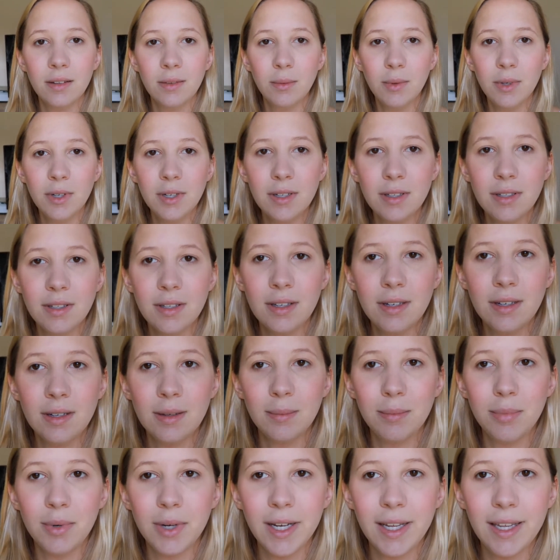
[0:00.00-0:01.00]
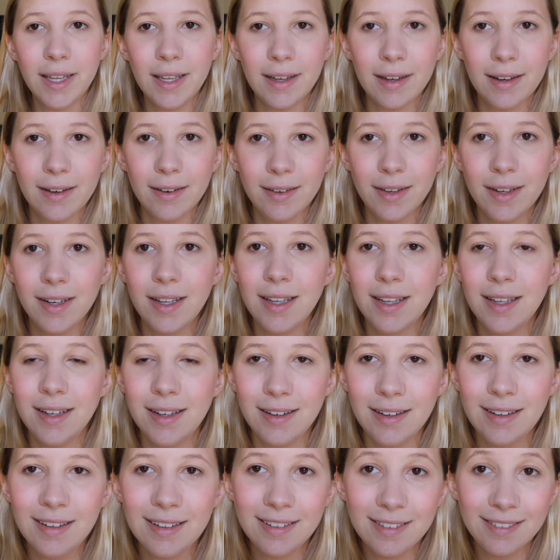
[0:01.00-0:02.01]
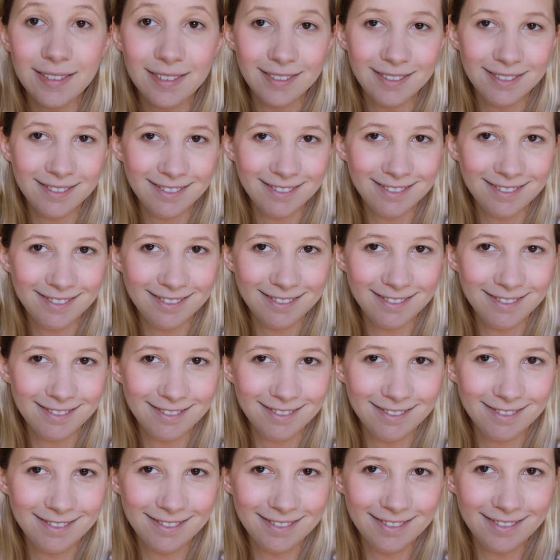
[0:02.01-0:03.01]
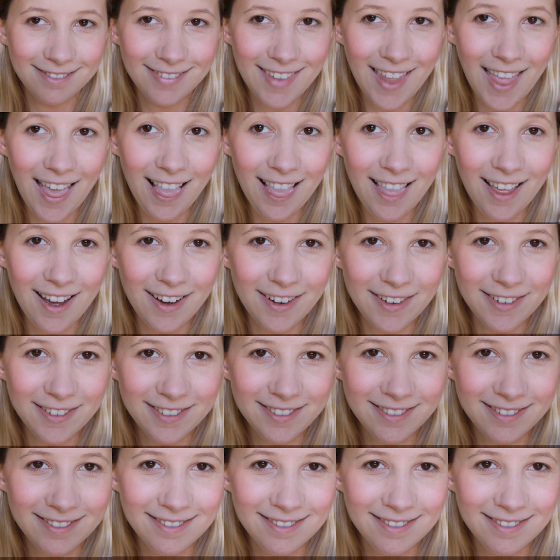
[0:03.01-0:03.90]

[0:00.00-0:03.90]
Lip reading: We're just gonna bring you on in. Hello.